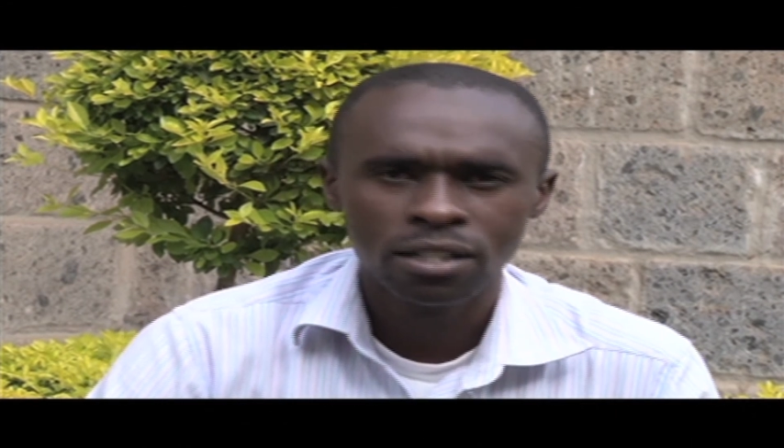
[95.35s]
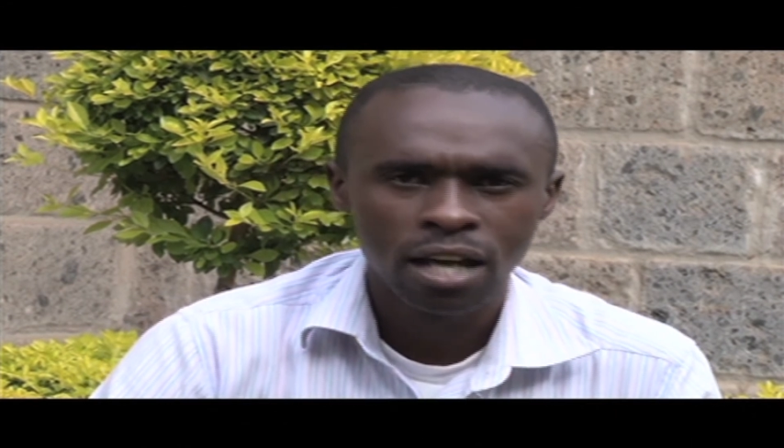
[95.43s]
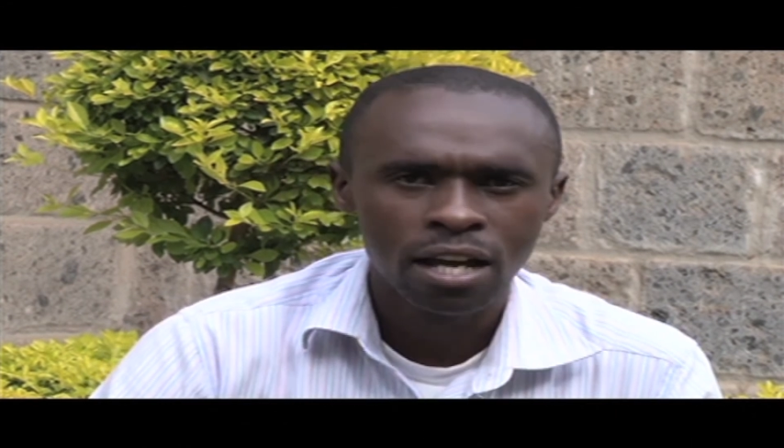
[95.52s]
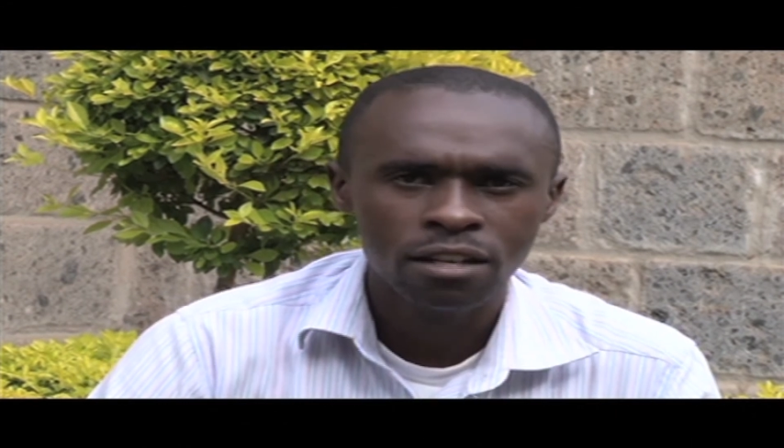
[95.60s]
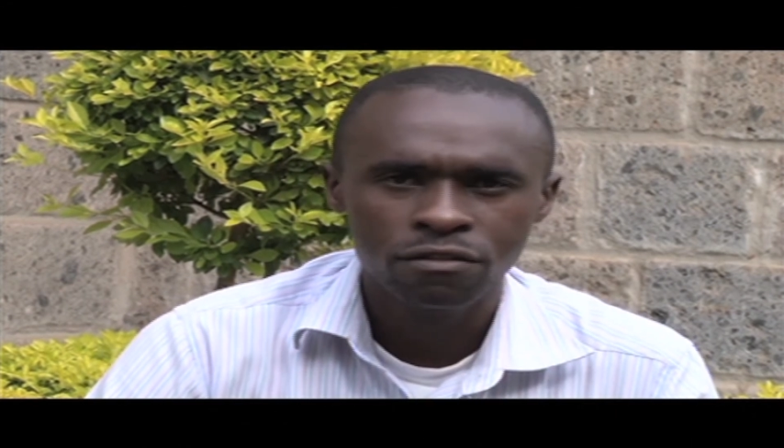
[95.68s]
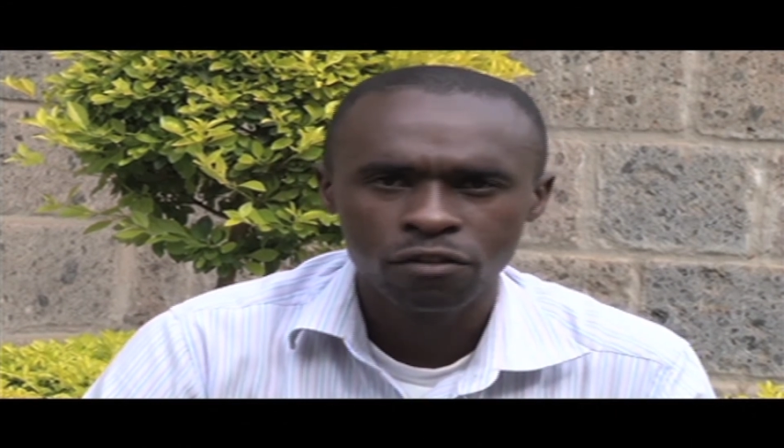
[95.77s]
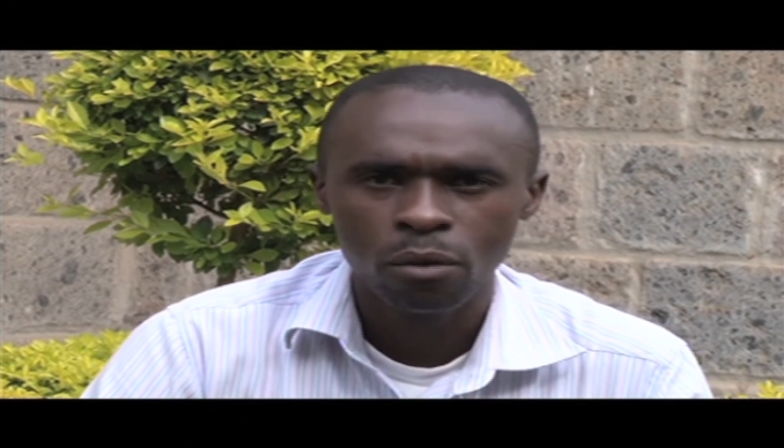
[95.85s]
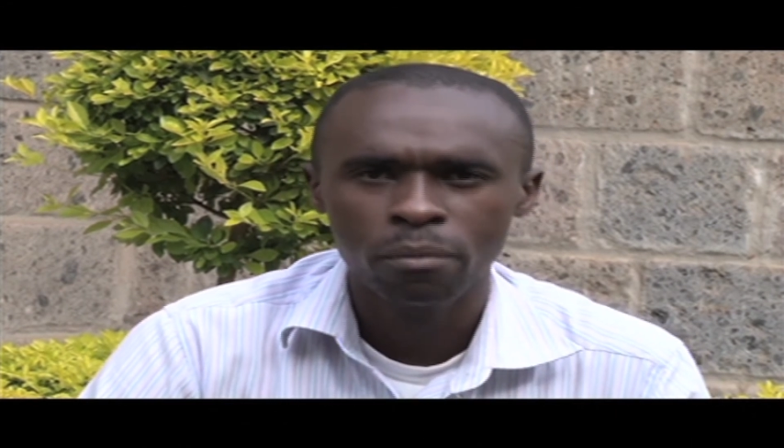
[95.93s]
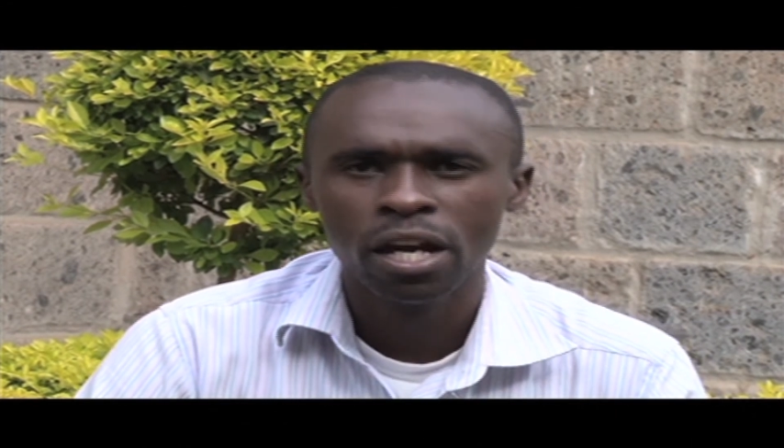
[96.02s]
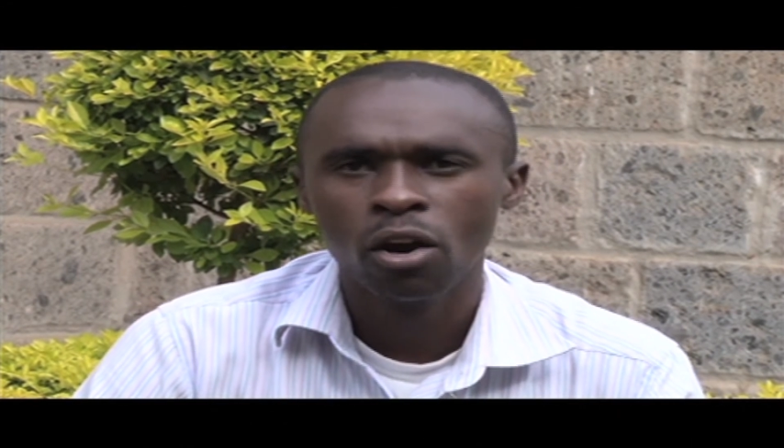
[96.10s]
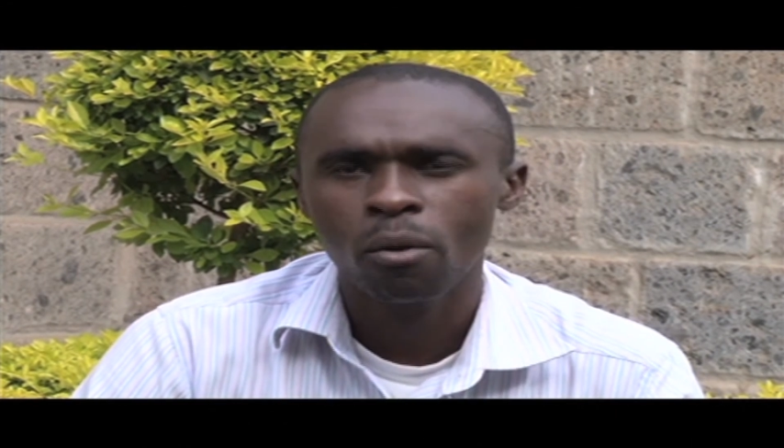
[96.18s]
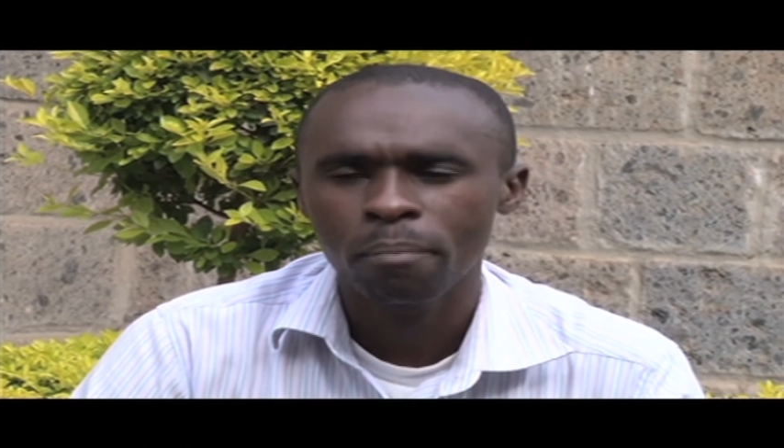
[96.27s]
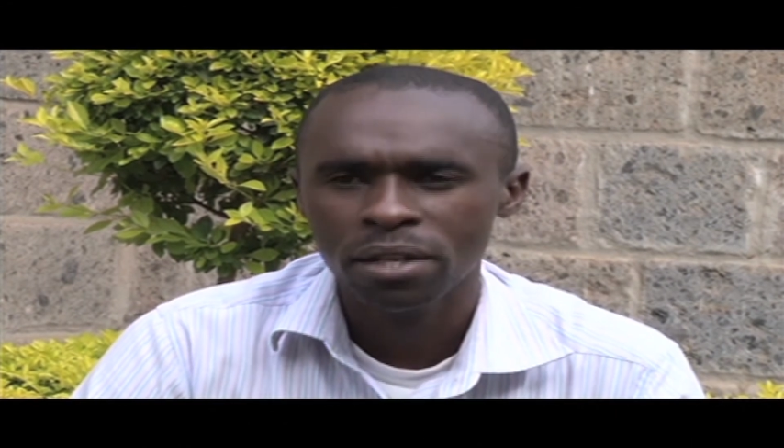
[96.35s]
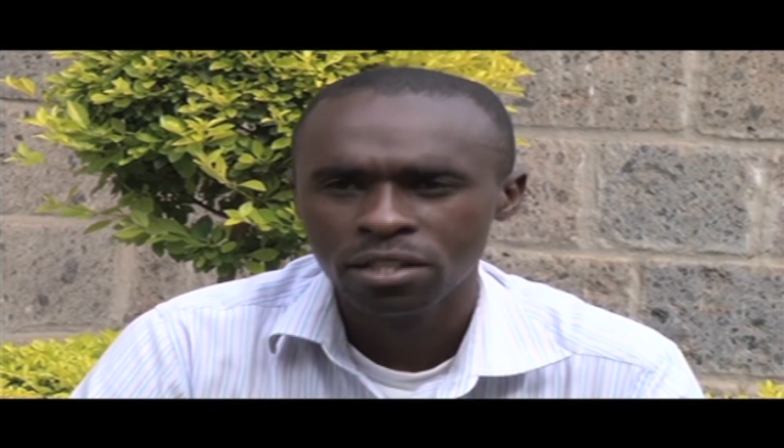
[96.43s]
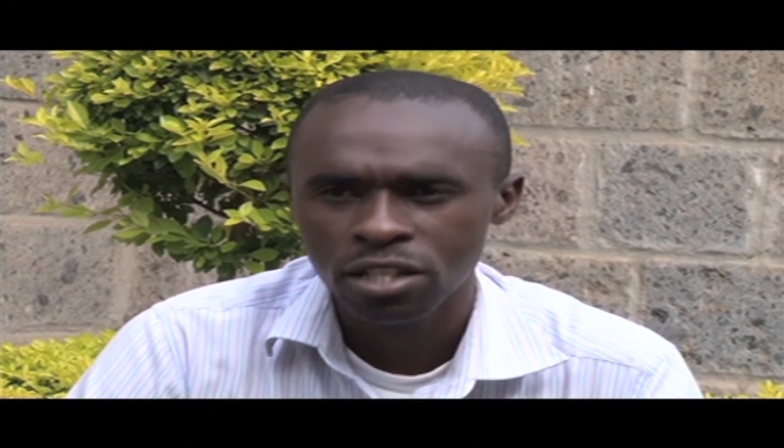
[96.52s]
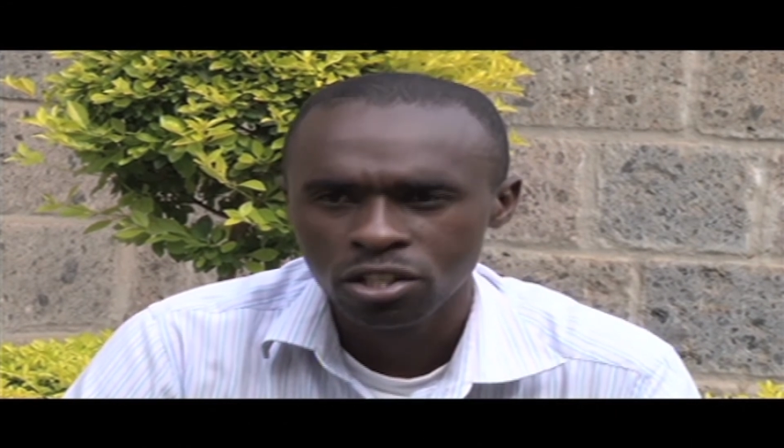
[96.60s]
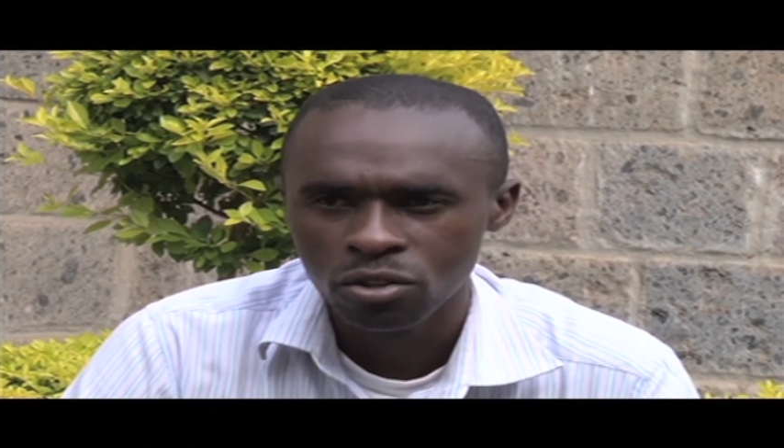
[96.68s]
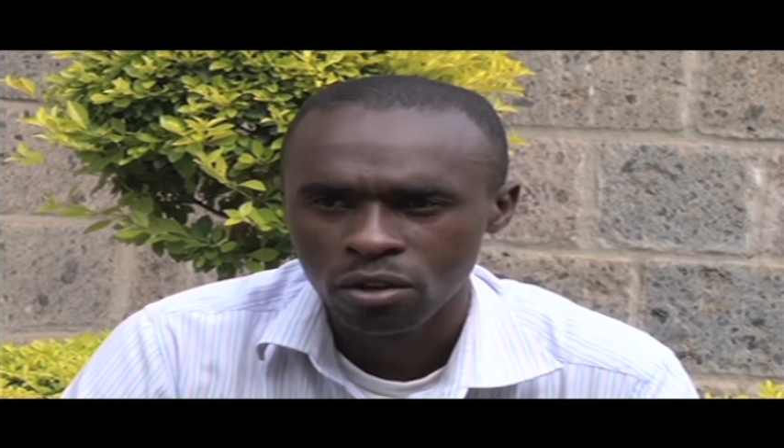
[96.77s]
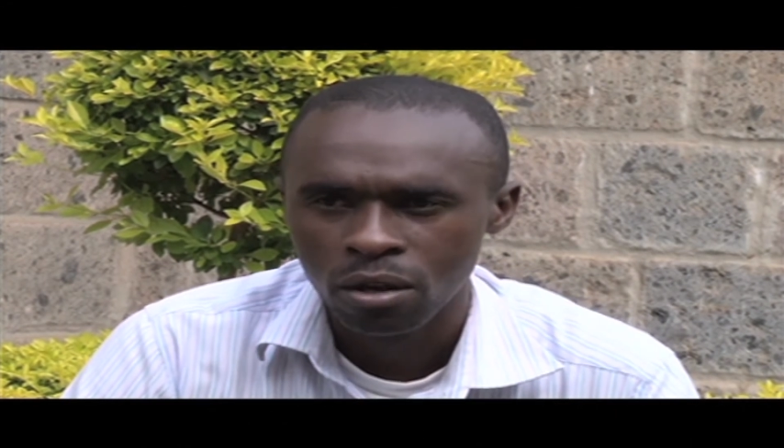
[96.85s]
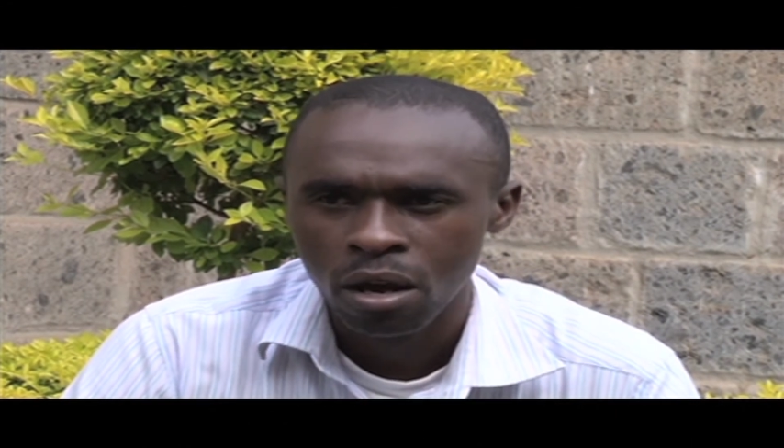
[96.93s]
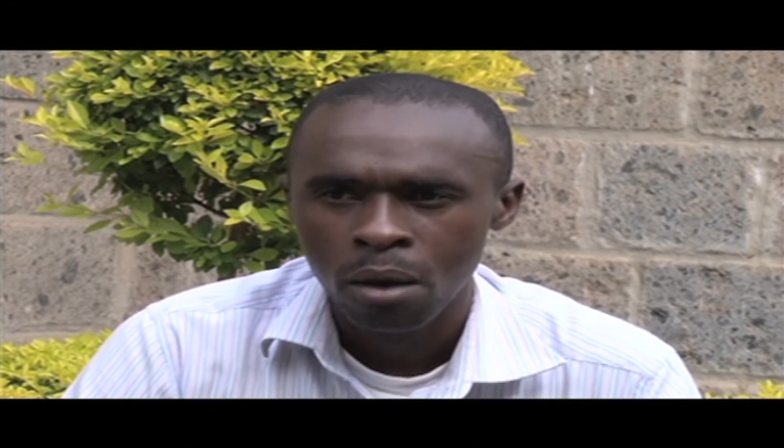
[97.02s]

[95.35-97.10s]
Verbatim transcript: tiles from the competition